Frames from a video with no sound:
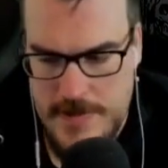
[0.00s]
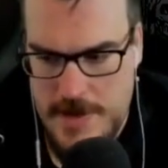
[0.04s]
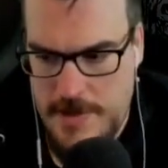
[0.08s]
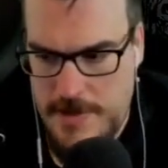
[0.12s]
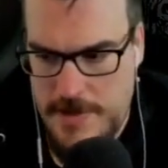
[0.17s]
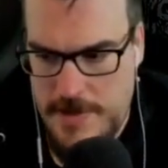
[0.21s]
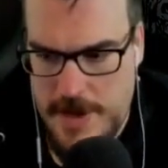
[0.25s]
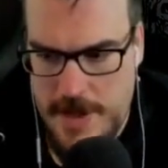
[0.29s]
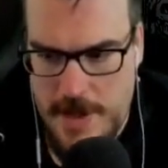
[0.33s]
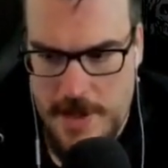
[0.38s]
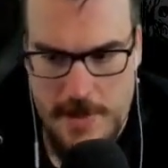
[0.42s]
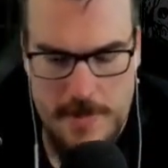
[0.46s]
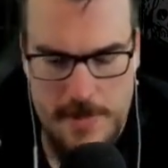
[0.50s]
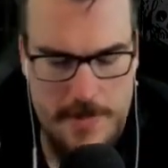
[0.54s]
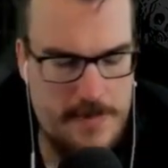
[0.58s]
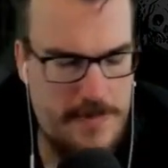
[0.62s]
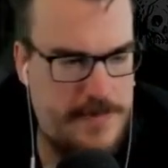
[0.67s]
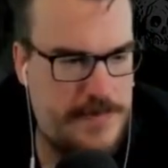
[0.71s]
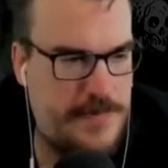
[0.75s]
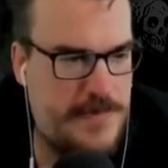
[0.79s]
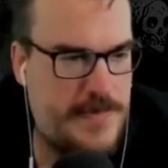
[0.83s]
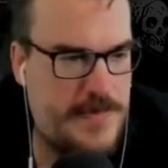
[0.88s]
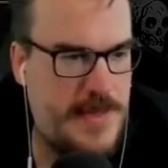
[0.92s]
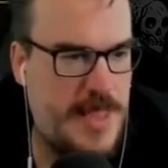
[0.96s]
There we
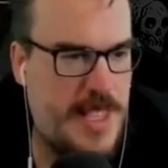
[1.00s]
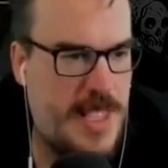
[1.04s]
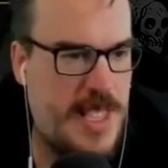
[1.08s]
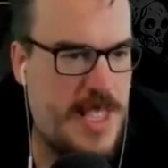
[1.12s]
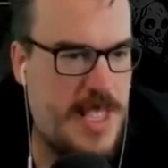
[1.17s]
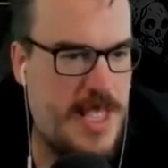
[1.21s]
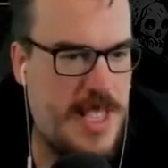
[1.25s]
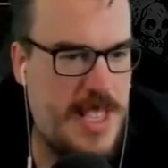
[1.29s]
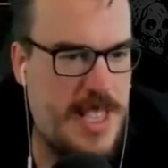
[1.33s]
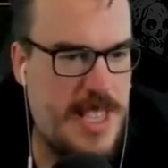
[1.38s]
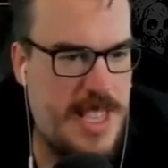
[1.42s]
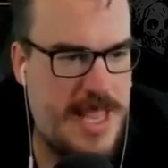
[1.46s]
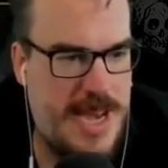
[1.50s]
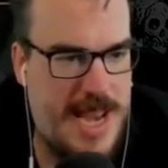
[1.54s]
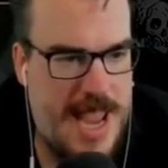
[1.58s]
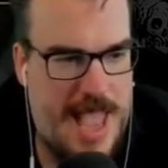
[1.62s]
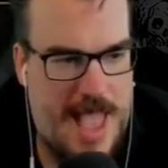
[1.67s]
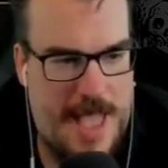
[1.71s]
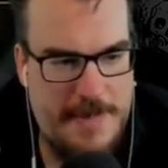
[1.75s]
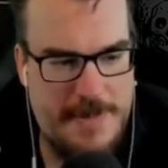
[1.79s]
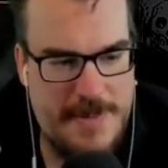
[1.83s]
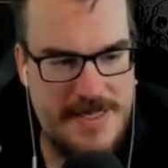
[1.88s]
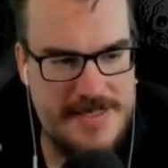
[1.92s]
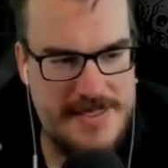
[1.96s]
go. It
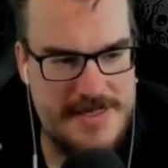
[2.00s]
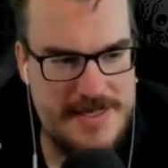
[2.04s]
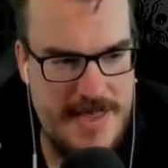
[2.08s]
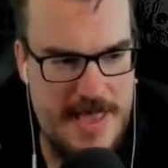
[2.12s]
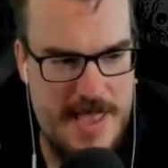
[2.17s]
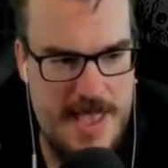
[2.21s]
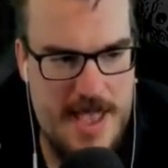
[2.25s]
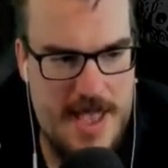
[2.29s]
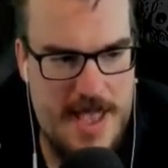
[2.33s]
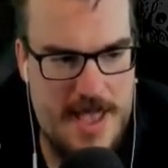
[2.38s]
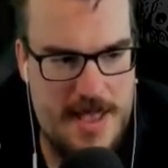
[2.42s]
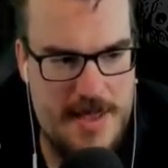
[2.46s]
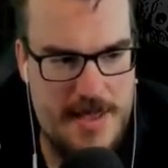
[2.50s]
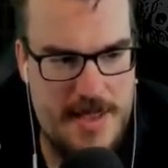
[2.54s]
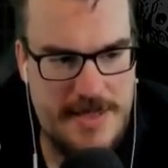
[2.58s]
happens, yeah.